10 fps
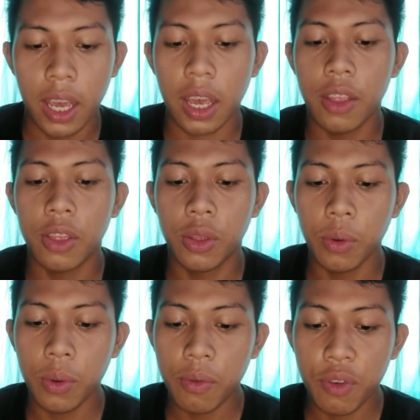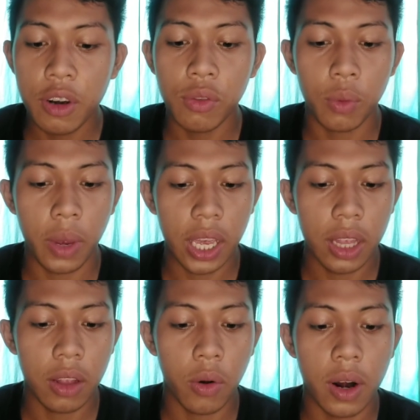and to
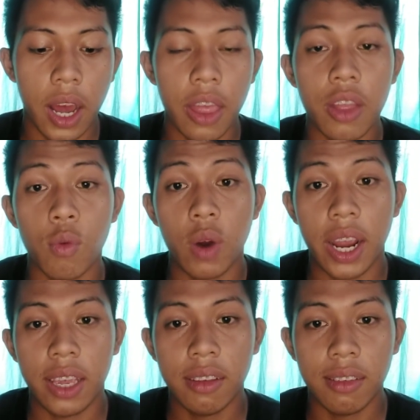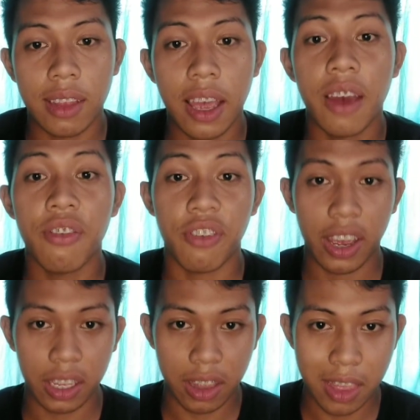persuade or otherwise
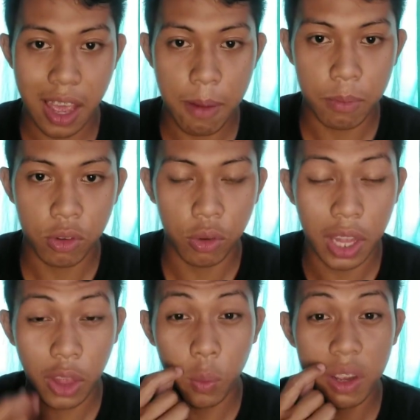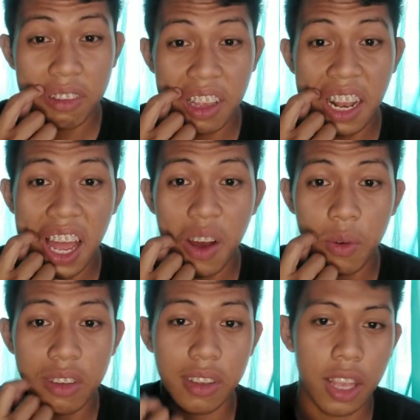affect them. So that was a
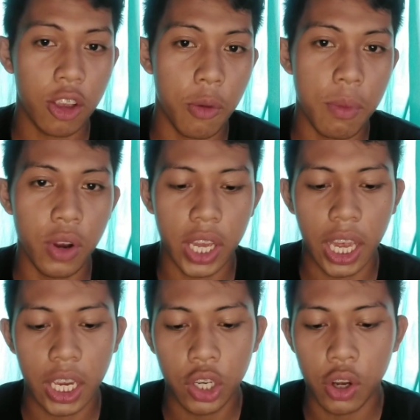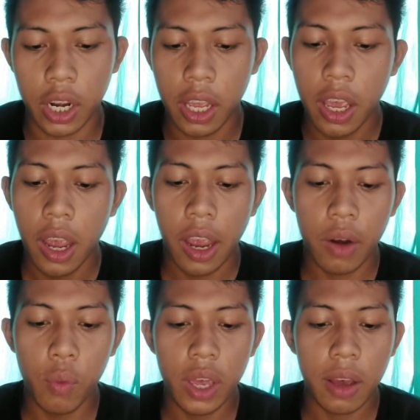language and communication.
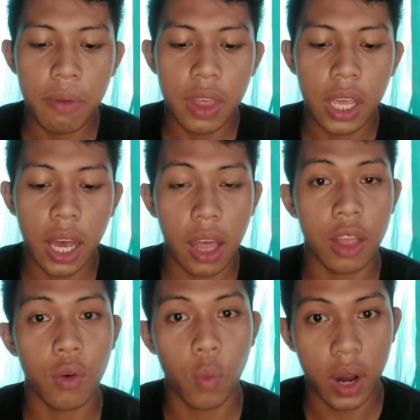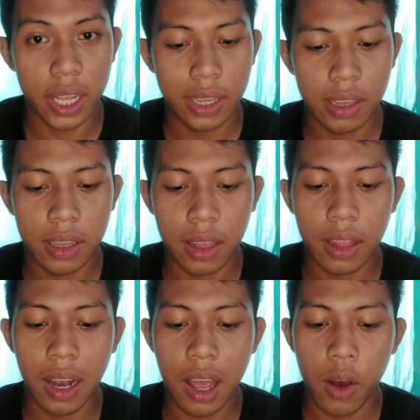And we have the other one,
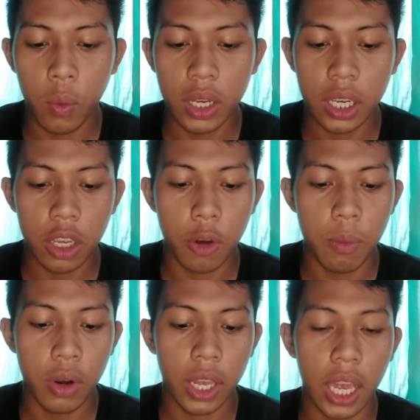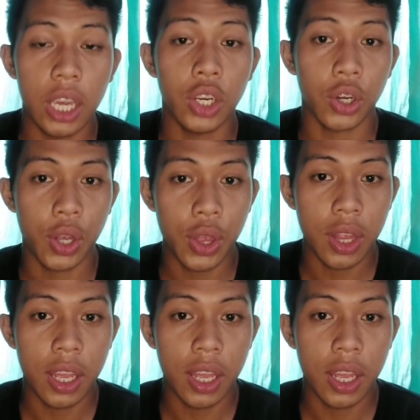that the language and communication.